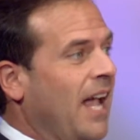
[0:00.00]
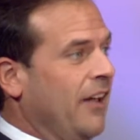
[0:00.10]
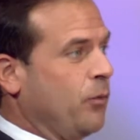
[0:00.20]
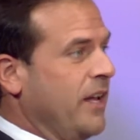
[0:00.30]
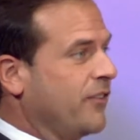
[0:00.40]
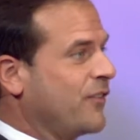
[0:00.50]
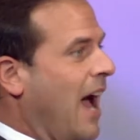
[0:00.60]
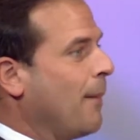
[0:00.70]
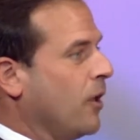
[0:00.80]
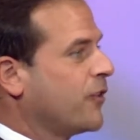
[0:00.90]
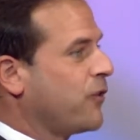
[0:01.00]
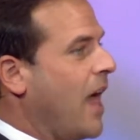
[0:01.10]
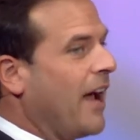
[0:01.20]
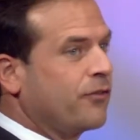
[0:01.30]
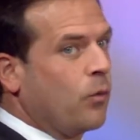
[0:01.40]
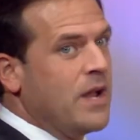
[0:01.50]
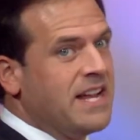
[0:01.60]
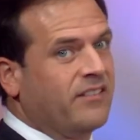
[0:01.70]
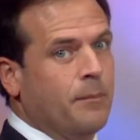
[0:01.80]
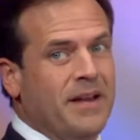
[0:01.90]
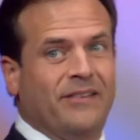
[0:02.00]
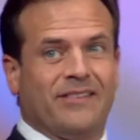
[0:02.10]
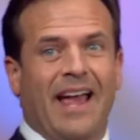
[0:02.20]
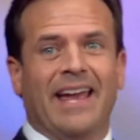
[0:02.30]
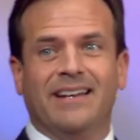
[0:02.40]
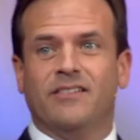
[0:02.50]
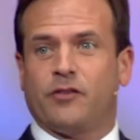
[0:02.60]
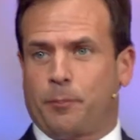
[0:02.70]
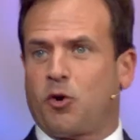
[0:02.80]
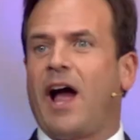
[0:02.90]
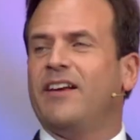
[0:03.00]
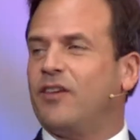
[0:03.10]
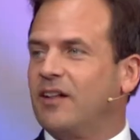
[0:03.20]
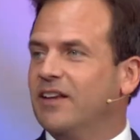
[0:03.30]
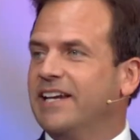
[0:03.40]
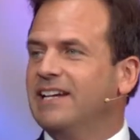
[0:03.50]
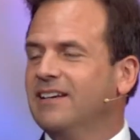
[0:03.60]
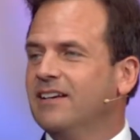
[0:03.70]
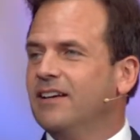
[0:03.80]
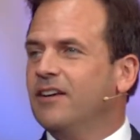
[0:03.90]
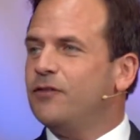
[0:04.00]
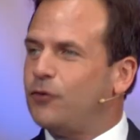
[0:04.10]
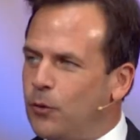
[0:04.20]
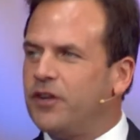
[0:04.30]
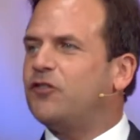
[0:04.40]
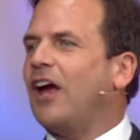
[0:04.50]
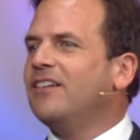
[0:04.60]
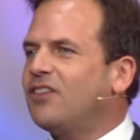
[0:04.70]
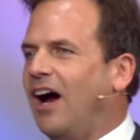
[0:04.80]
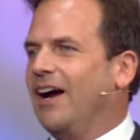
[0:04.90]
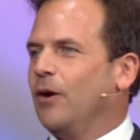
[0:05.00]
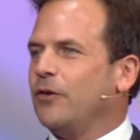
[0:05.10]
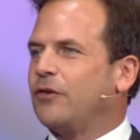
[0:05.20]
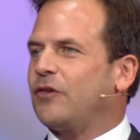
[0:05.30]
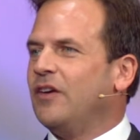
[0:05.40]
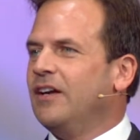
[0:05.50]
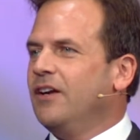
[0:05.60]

as we established last week, to be sent, surprisingly, to the Gentiles.